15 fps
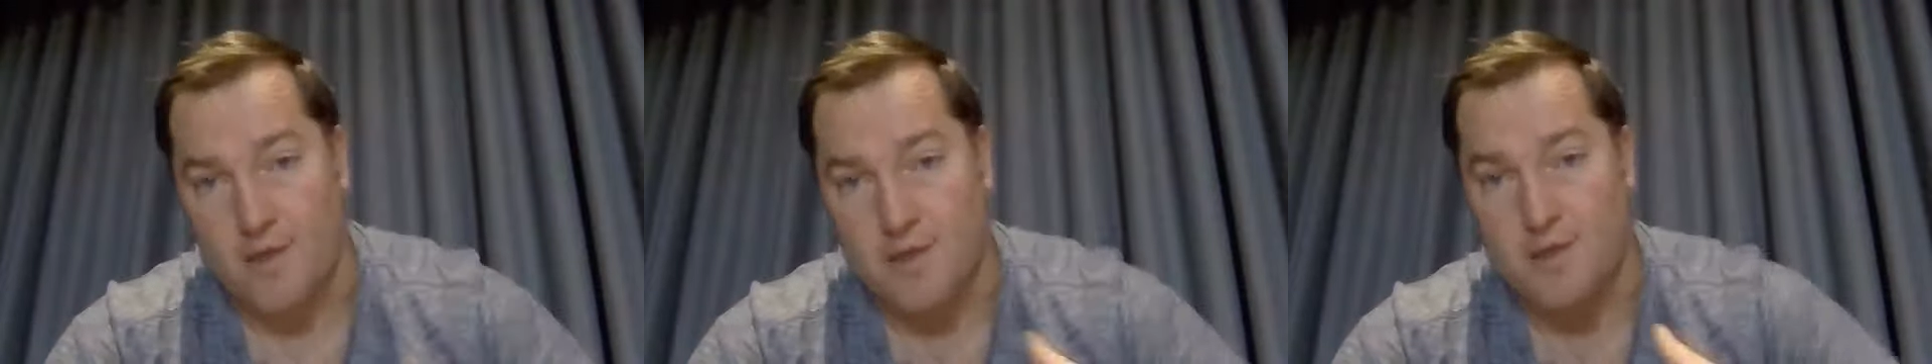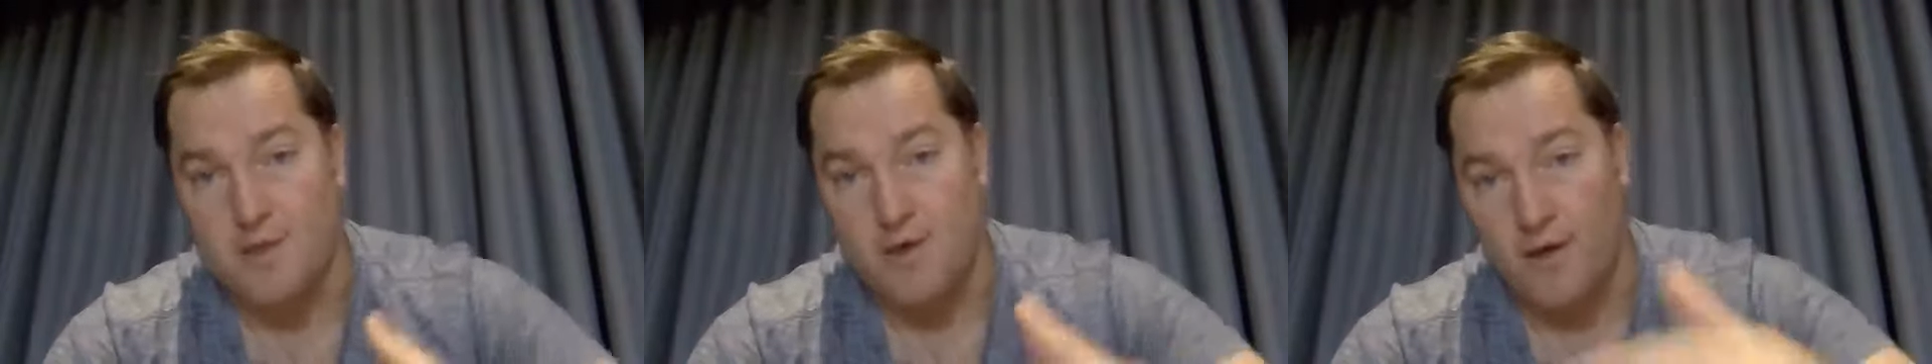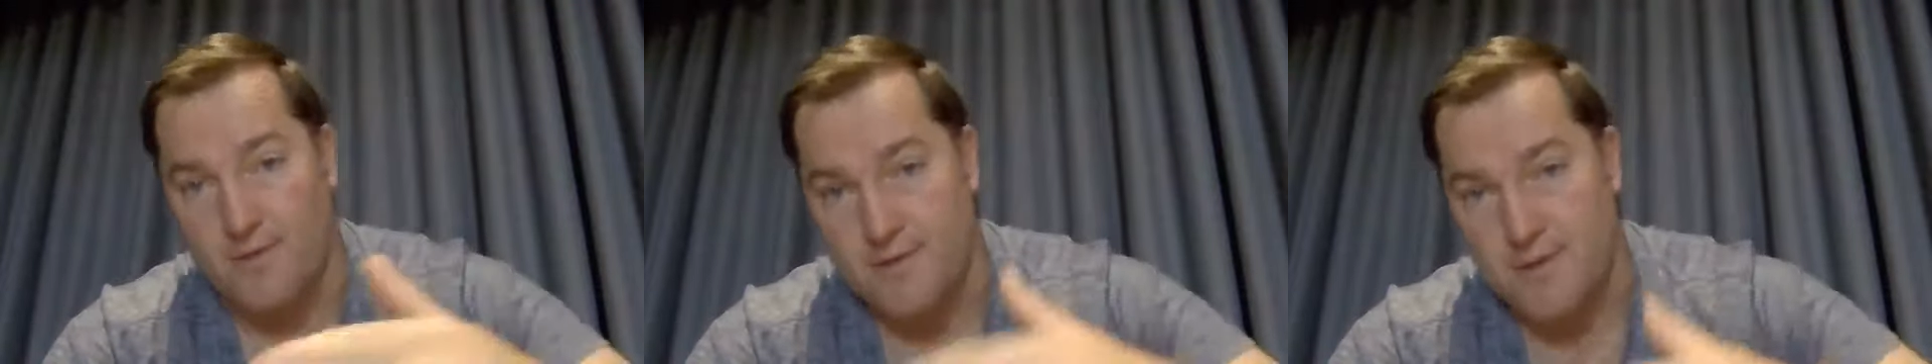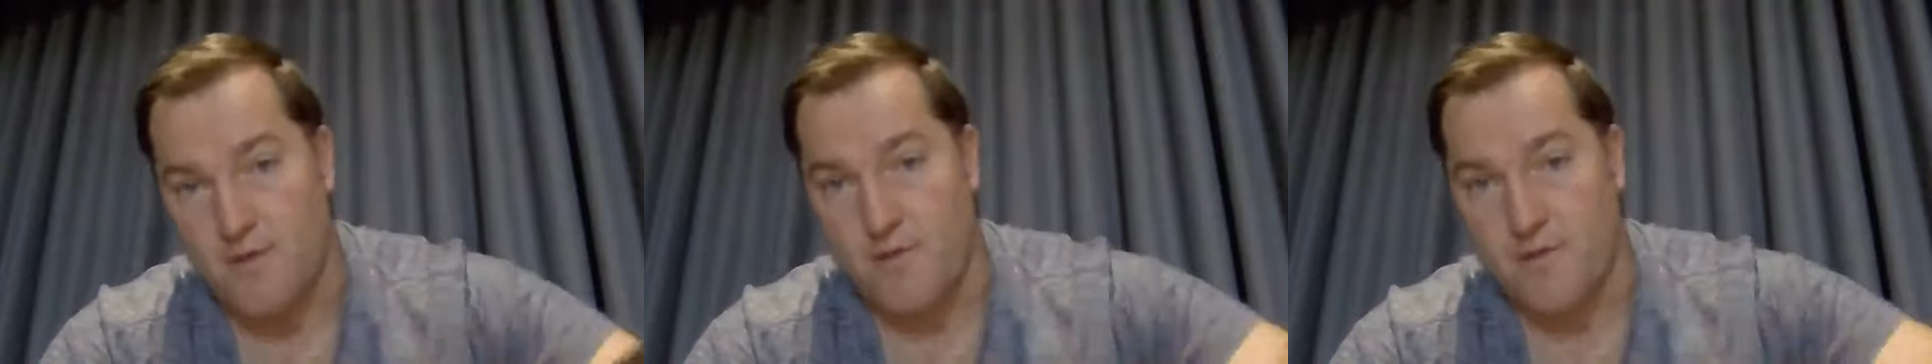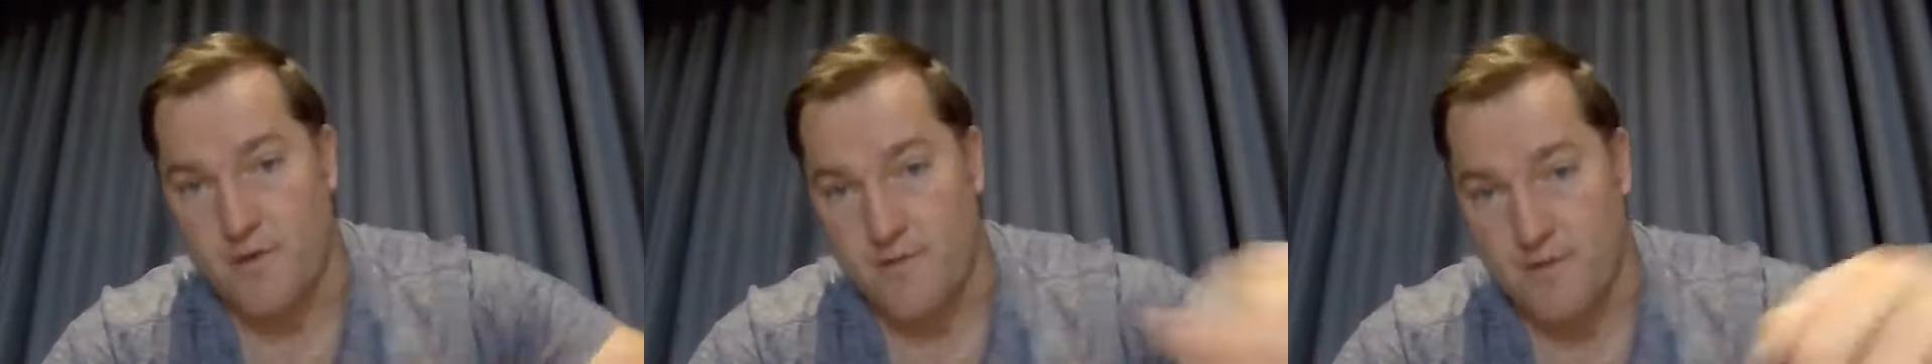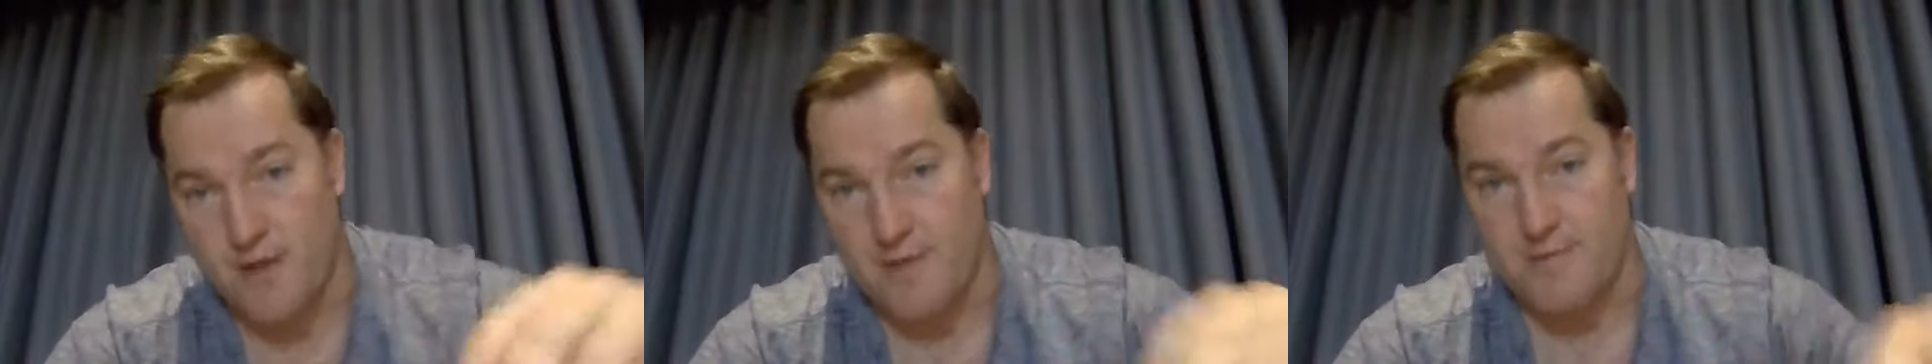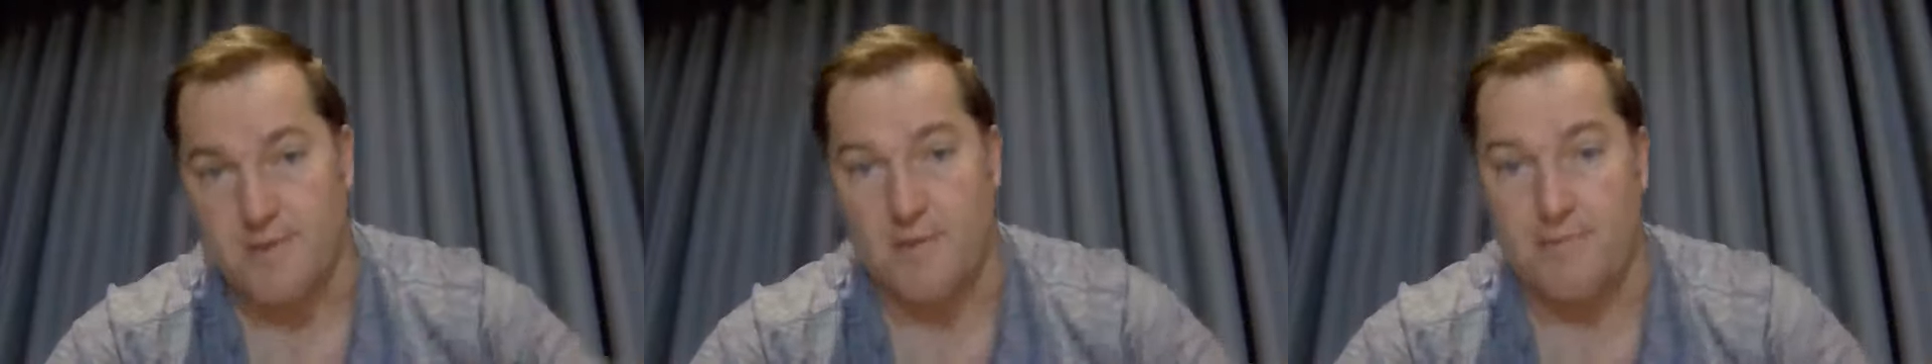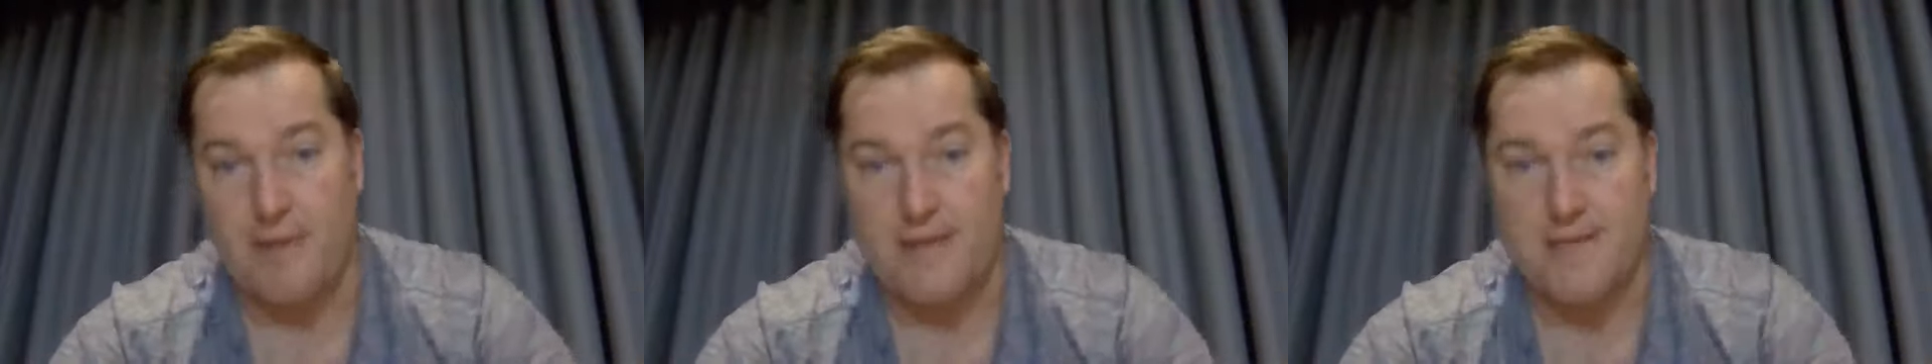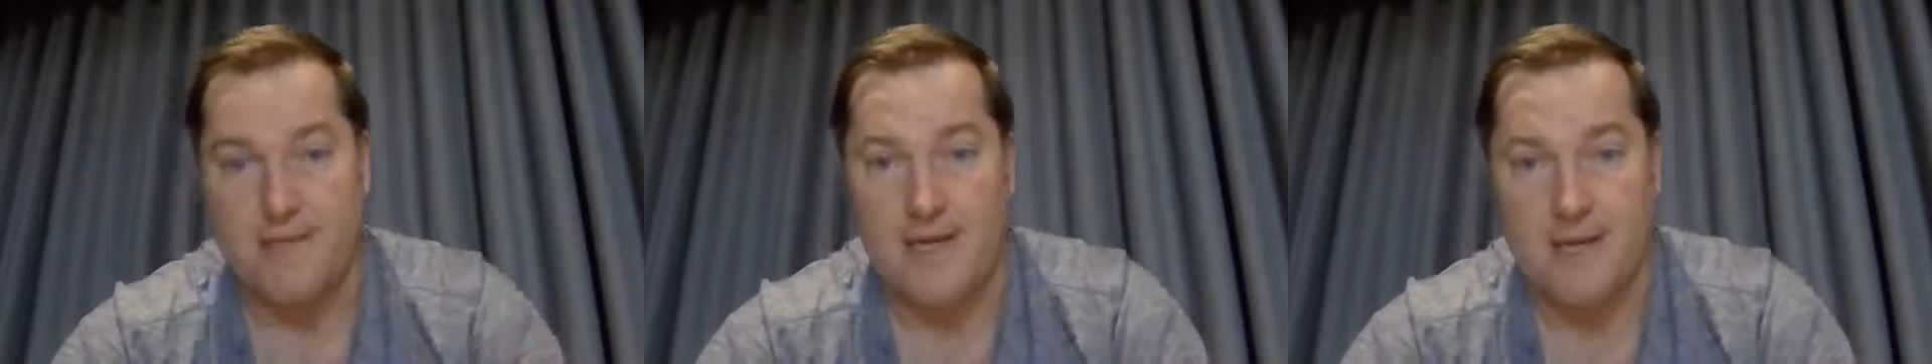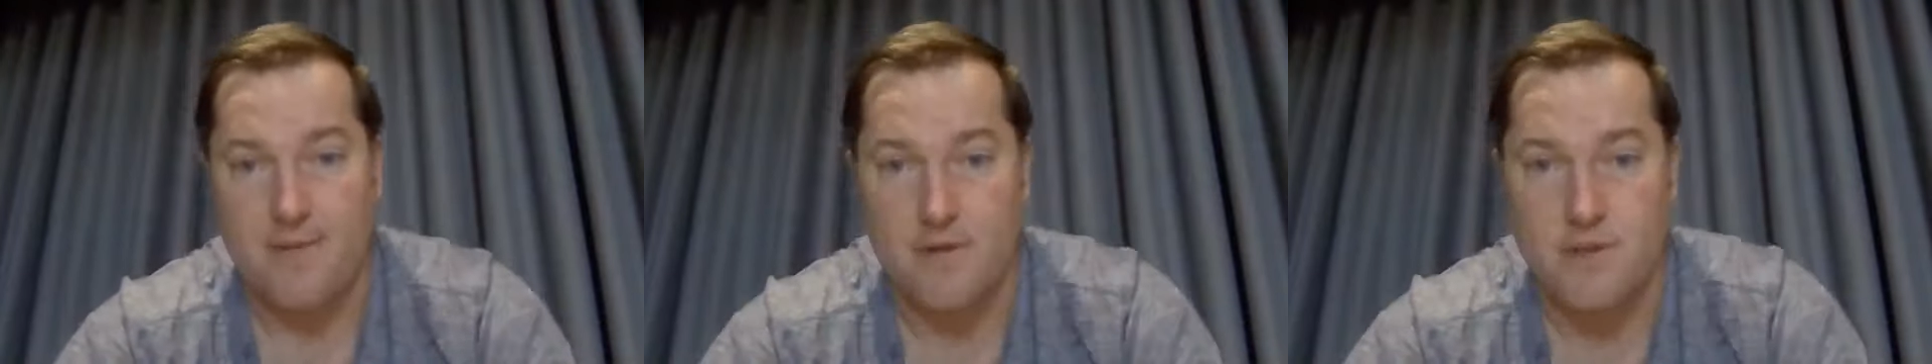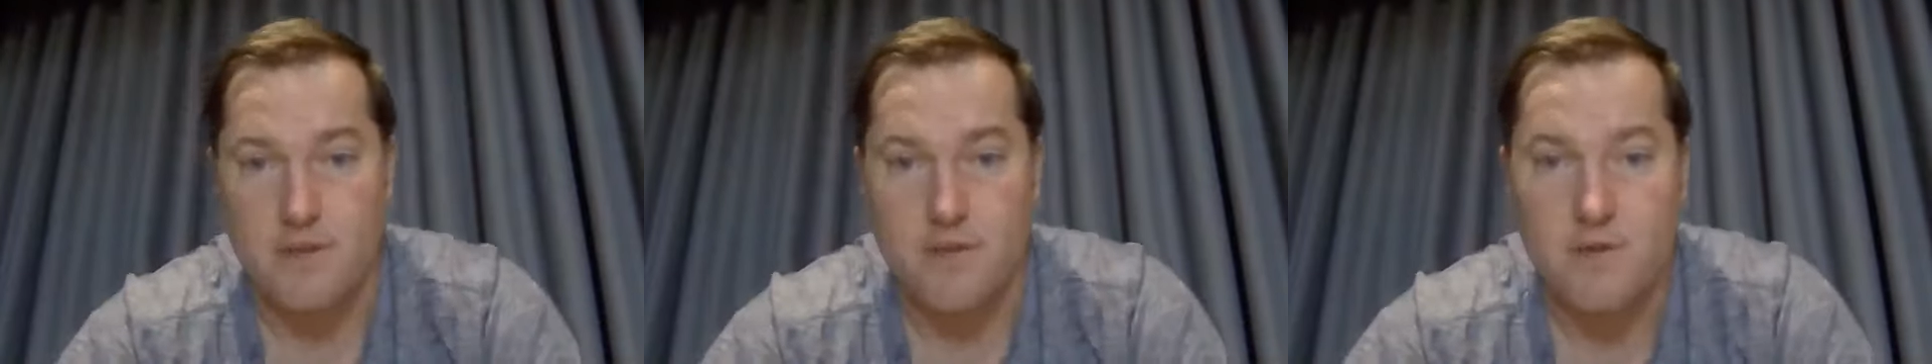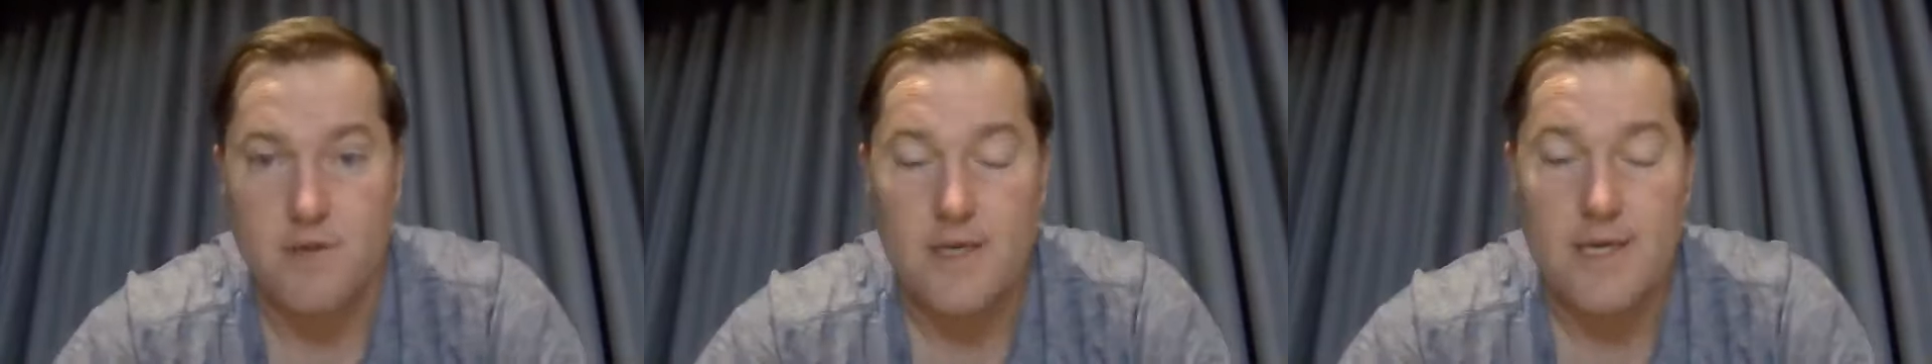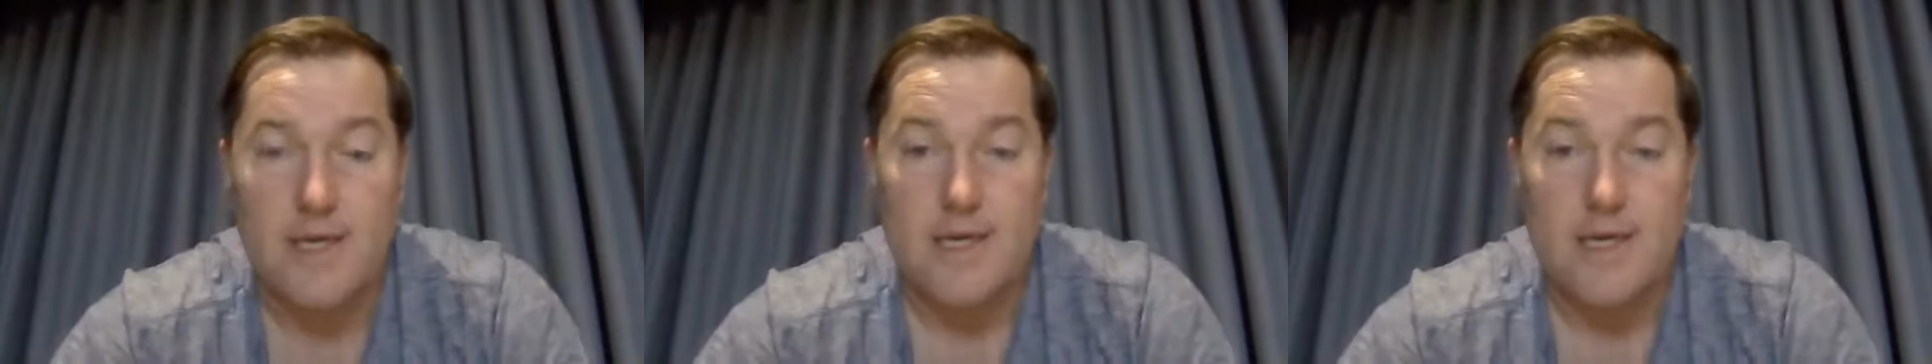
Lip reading: which obviously all the developments are butting up onto.